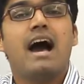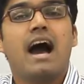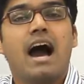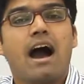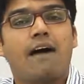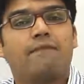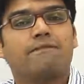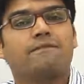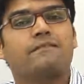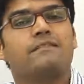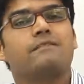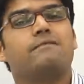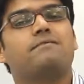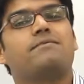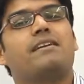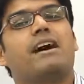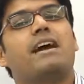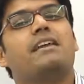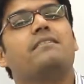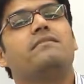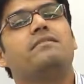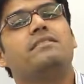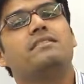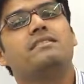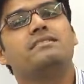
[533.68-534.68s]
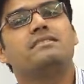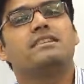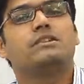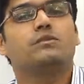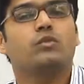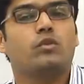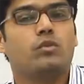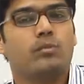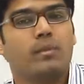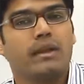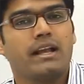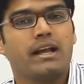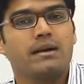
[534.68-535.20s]
after 5 years it
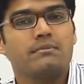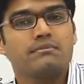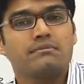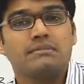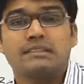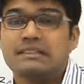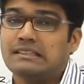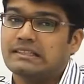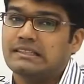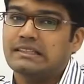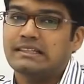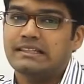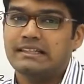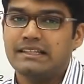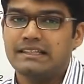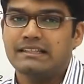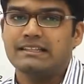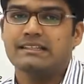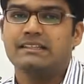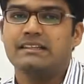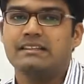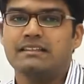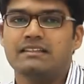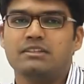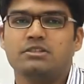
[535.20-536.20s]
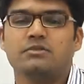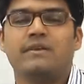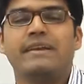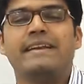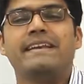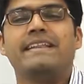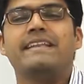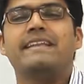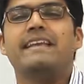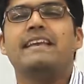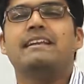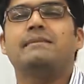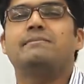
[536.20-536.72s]
would become 33.
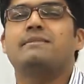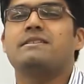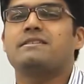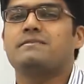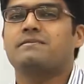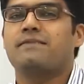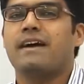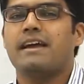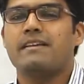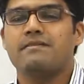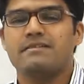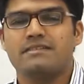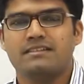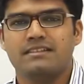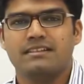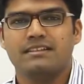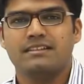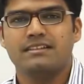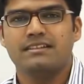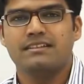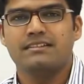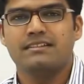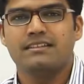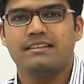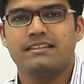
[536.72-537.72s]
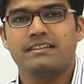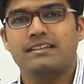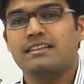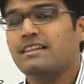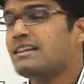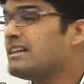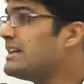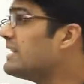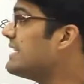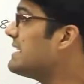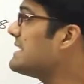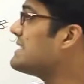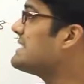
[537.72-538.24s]
28 plus 5 is 33.
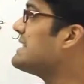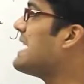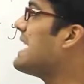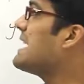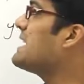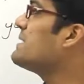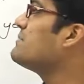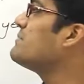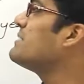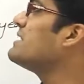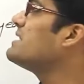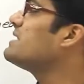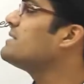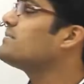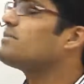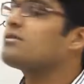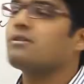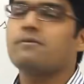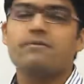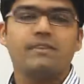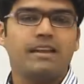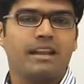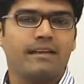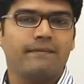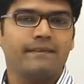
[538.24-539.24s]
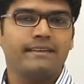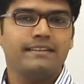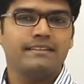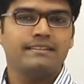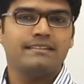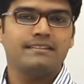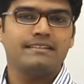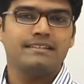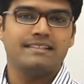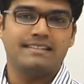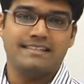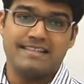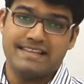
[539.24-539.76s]
Is that a multiple of 11?
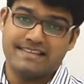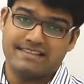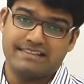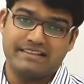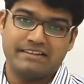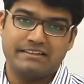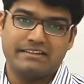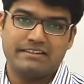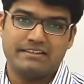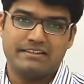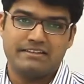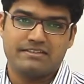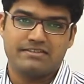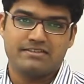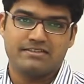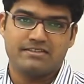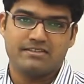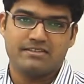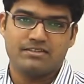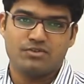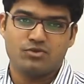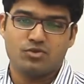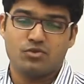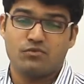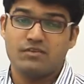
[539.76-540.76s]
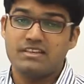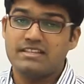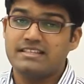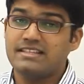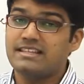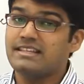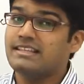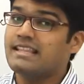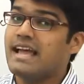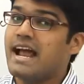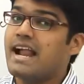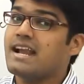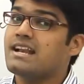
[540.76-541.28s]
Yes, it is. So we see
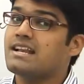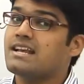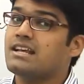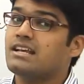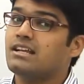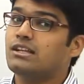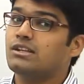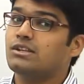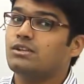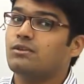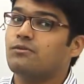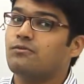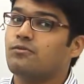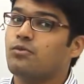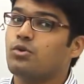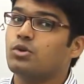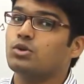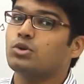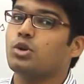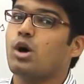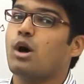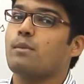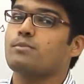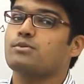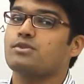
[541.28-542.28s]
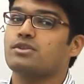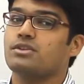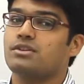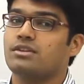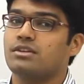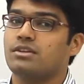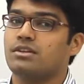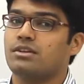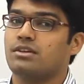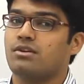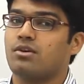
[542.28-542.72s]
that the fourth option here,